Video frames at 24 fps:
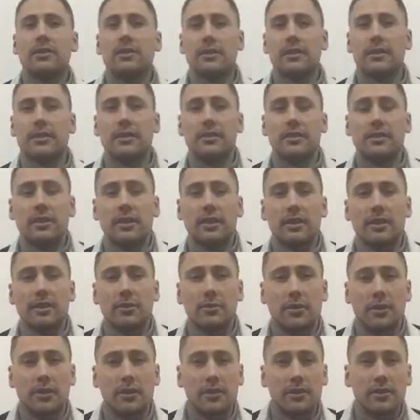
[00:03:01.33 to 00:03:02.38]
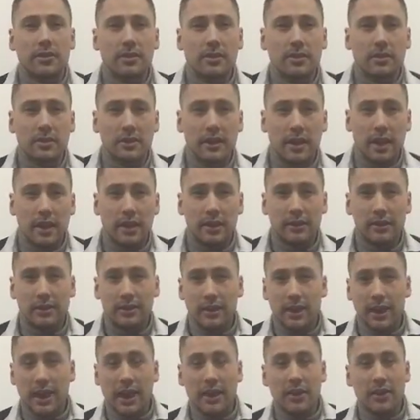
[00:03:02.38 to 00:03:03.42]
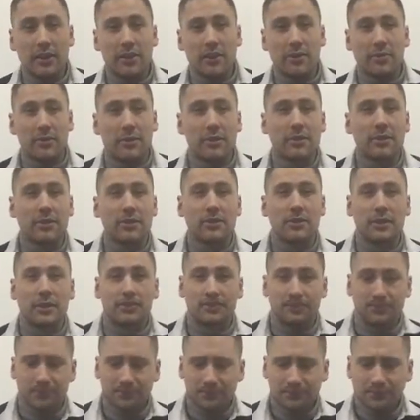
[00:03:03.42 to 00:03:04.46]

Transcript: to sit at a computer and glare at a computer screen.